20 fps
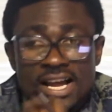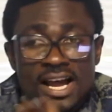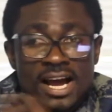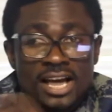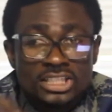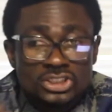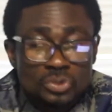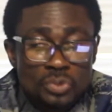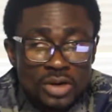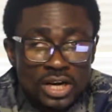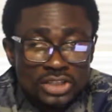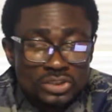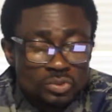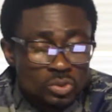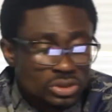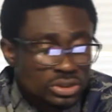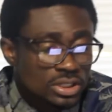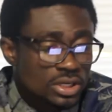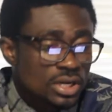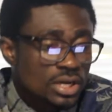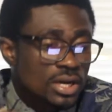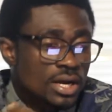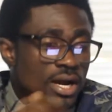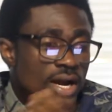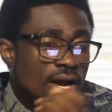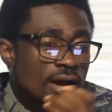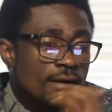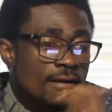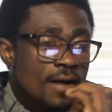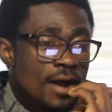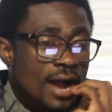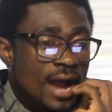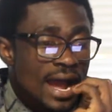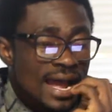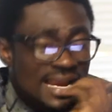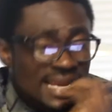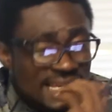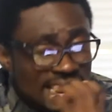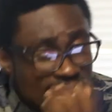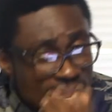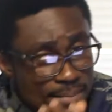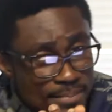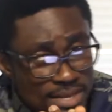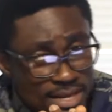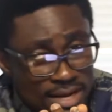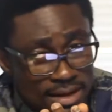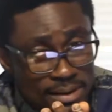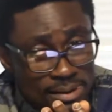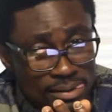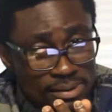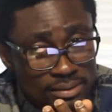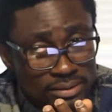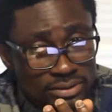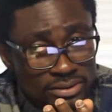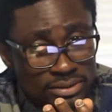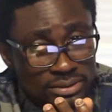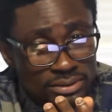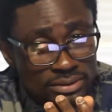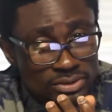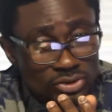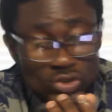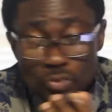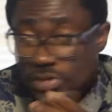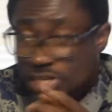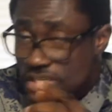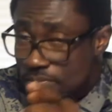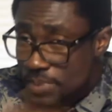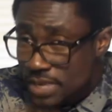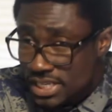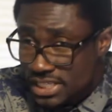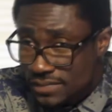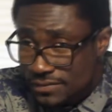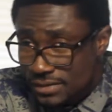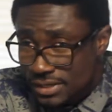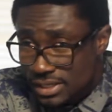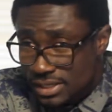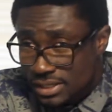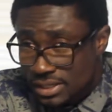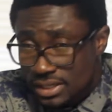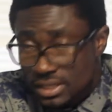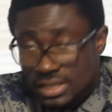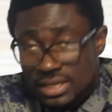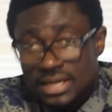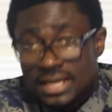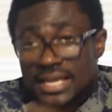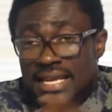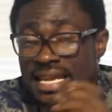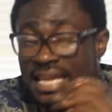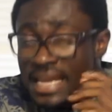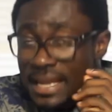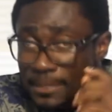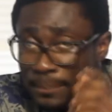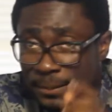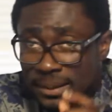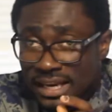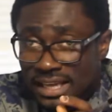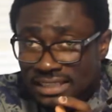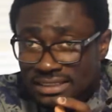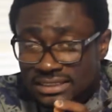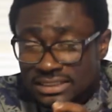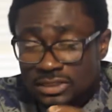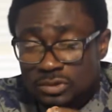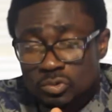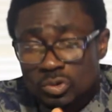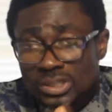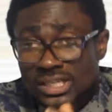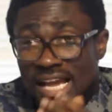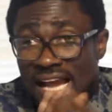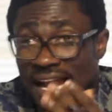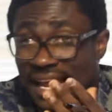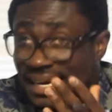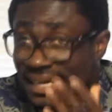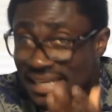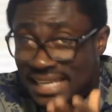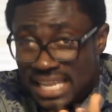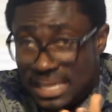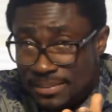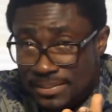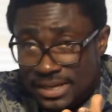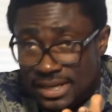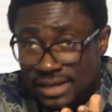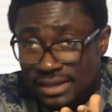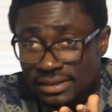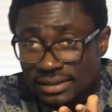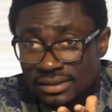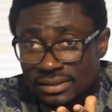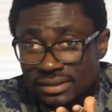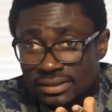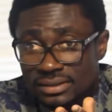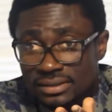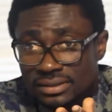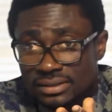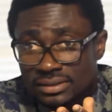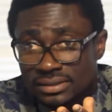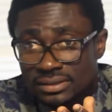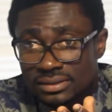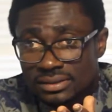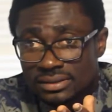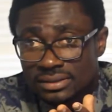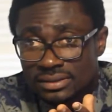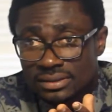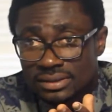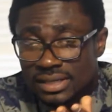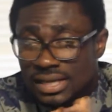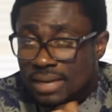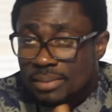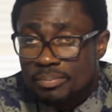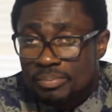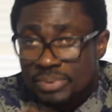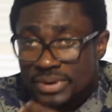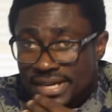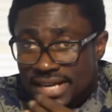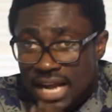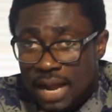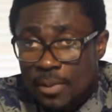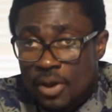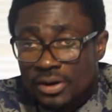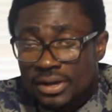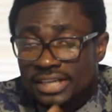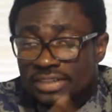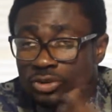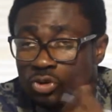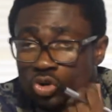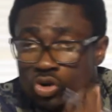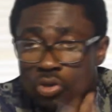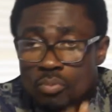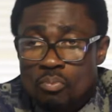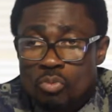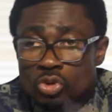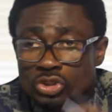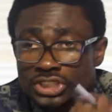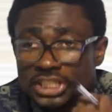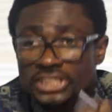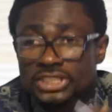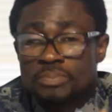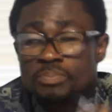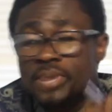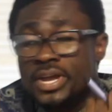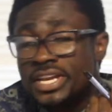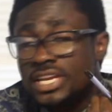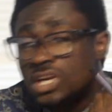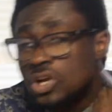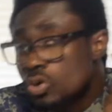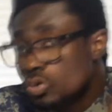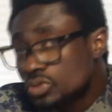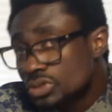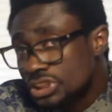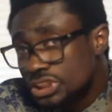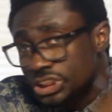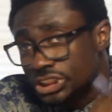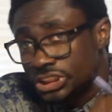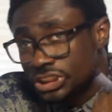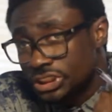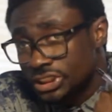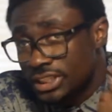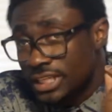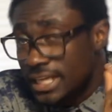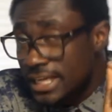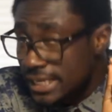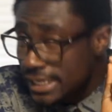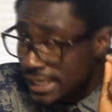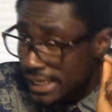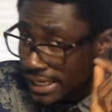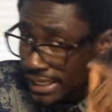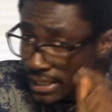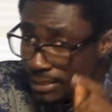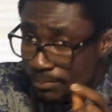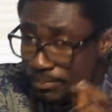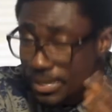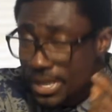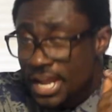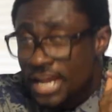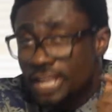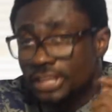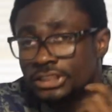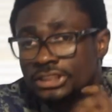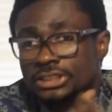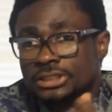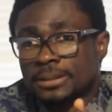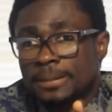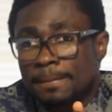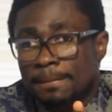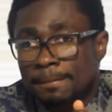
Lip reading: as well as what anemia. To be specific, aplastic what anemia can bring about a thrombocytopenic condition in a patient.